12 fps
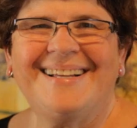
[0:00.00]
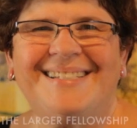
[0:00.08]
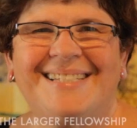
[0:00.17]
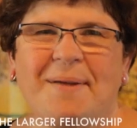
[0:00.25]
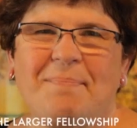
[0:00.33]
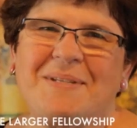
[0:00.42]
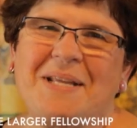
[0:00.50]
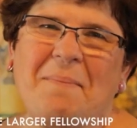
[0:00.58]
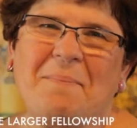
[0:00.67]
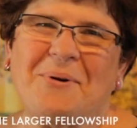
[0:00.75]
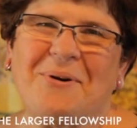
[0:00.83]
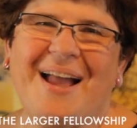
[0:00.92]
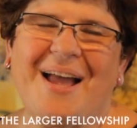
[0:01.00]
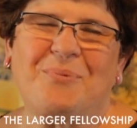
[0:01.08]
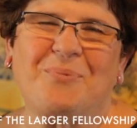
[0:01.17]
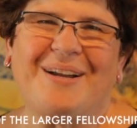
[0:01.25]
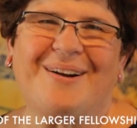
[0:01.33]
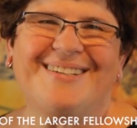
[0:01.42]
It's September and
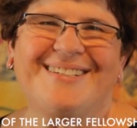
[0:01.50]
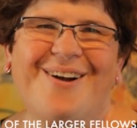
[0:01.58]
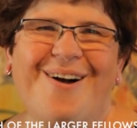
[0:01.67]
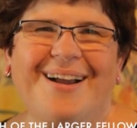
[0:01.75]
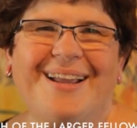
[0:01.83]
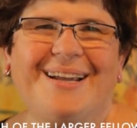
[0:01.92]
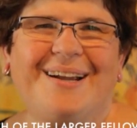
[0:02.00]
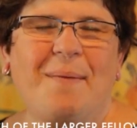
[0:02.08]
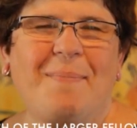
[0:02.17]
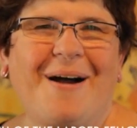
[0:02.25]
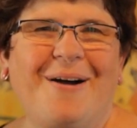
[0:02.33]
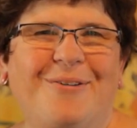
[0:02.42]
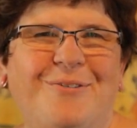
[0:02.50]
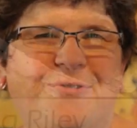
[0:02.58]
we are talking about